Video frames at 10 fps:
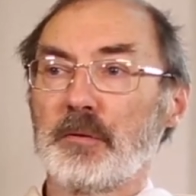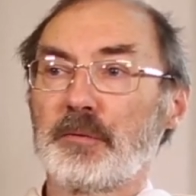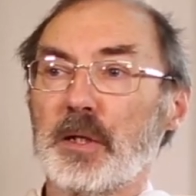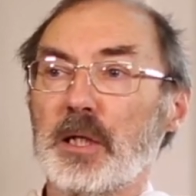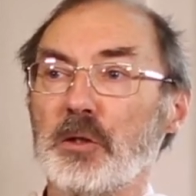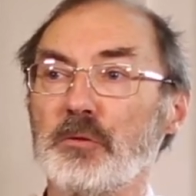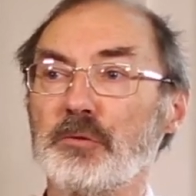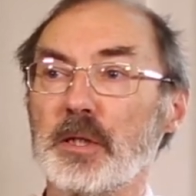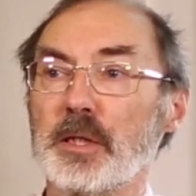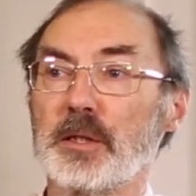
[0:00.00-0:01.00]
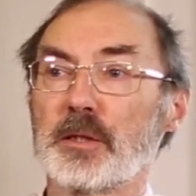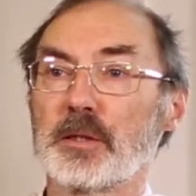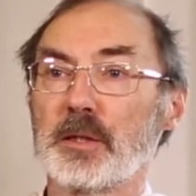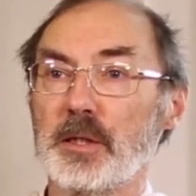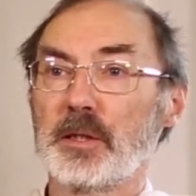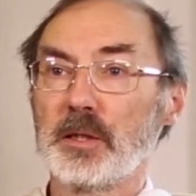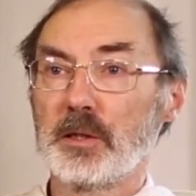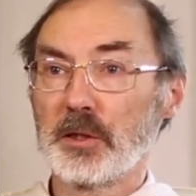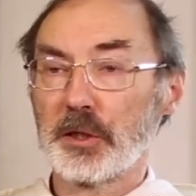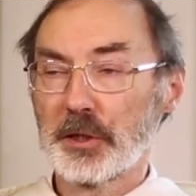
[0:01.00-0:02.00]
for how right it
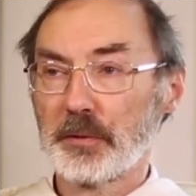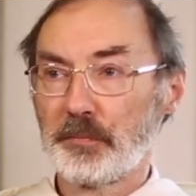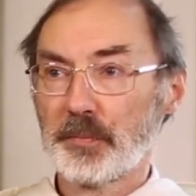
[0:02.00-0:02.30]
is.